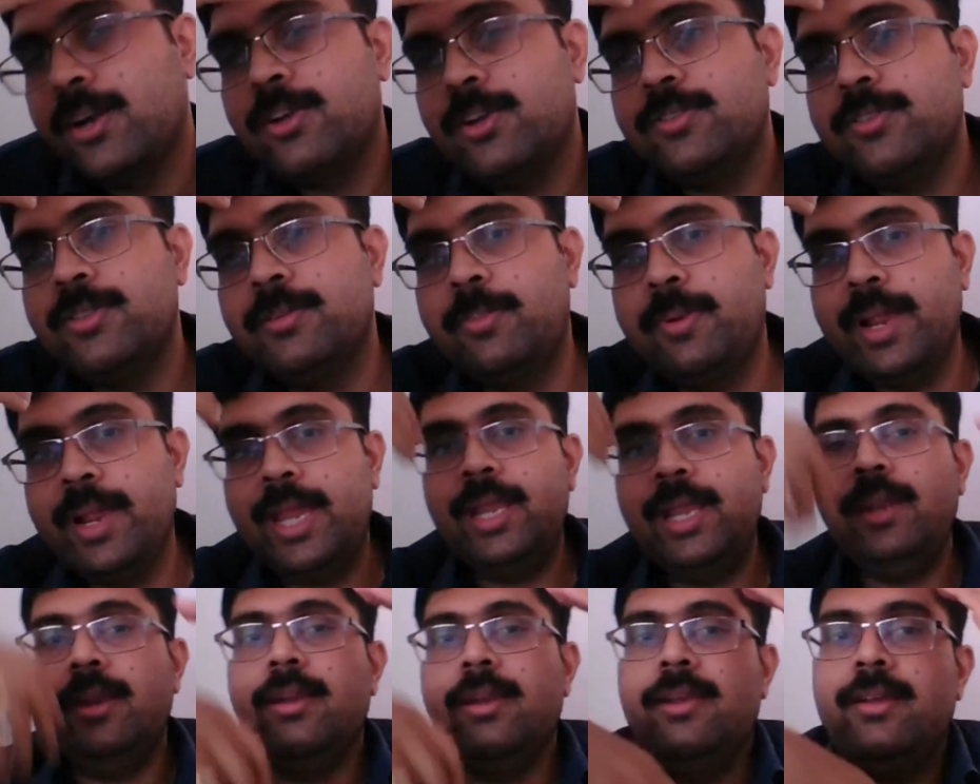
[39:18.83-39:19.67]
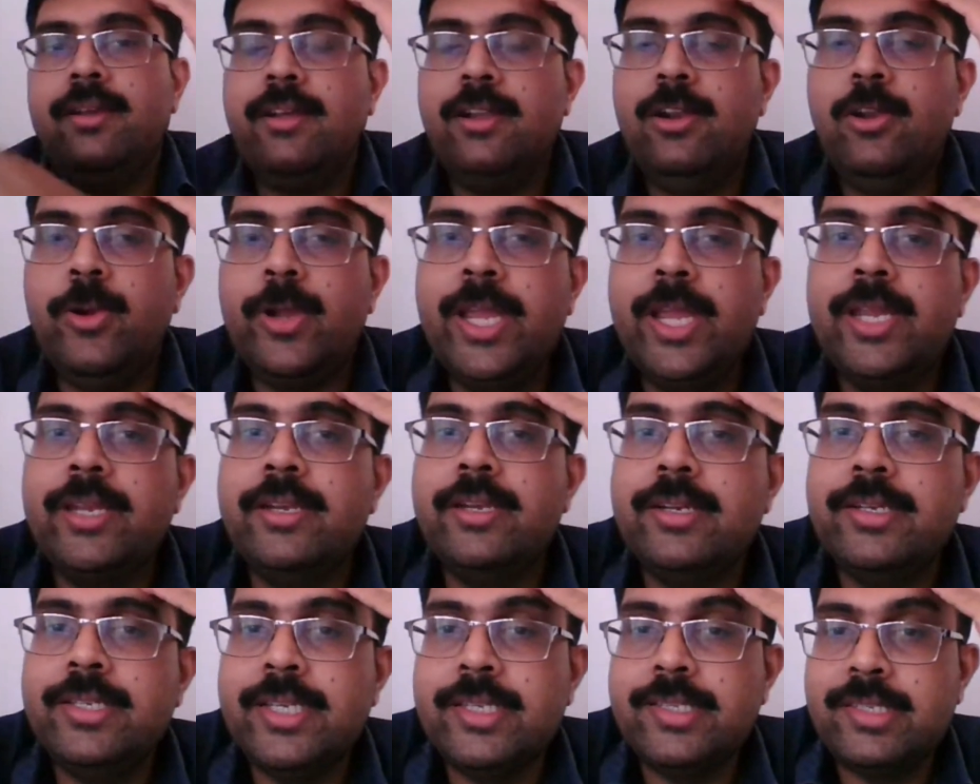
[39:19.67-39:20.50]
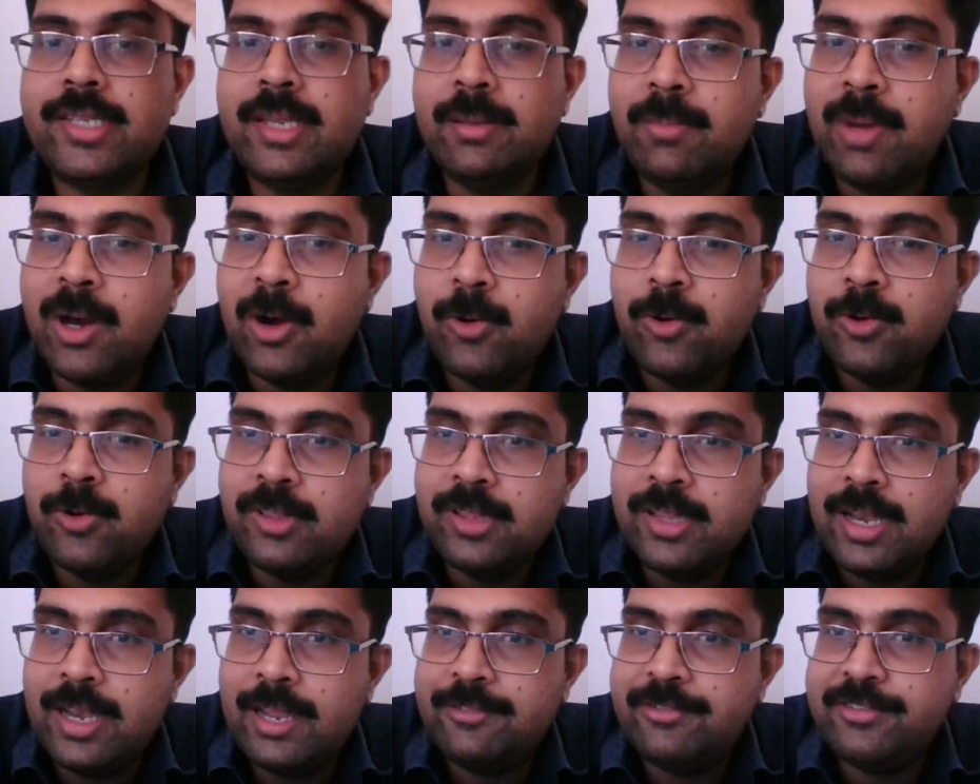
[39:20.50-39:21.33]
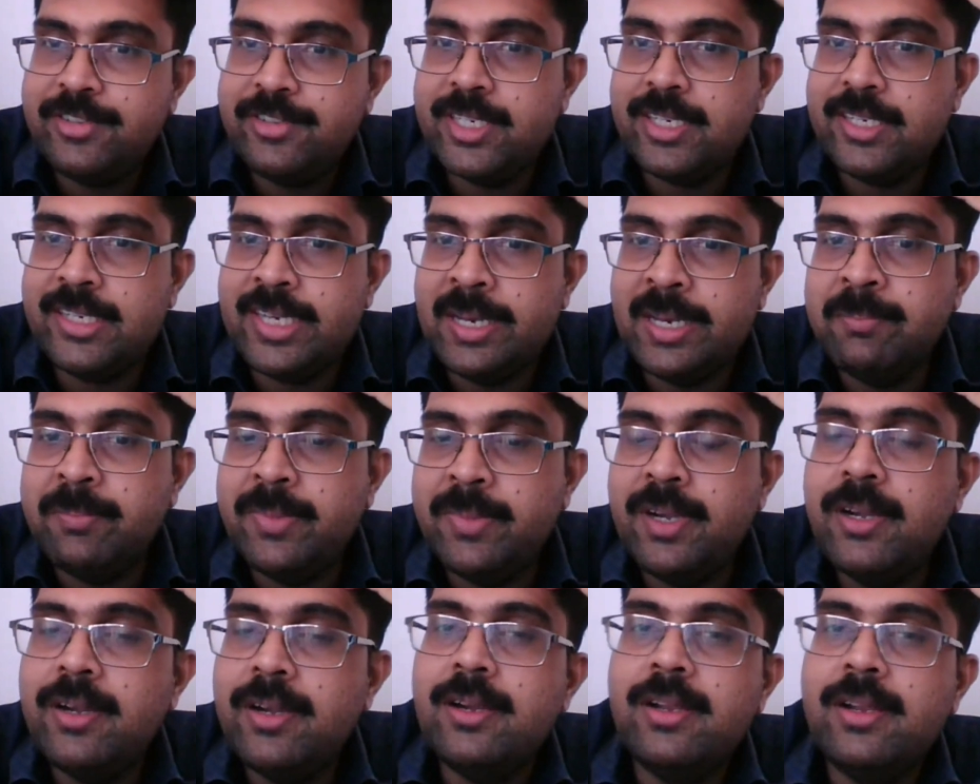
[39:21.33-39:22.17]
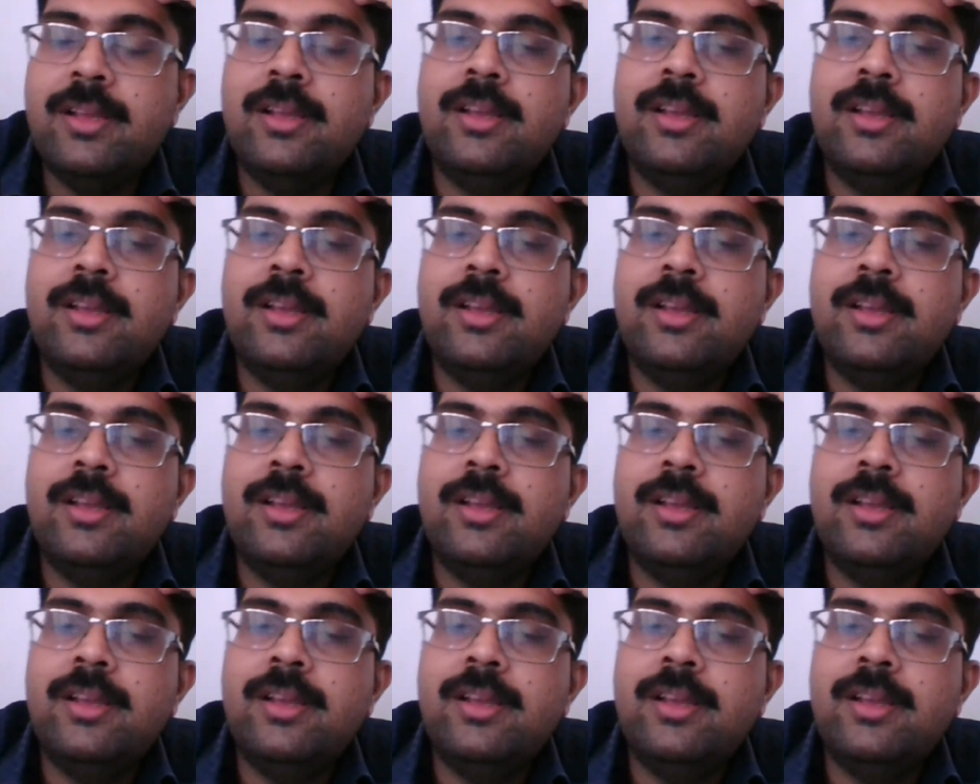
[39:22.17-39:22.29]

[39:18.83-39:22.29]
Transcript: of the brain located just above the left temple,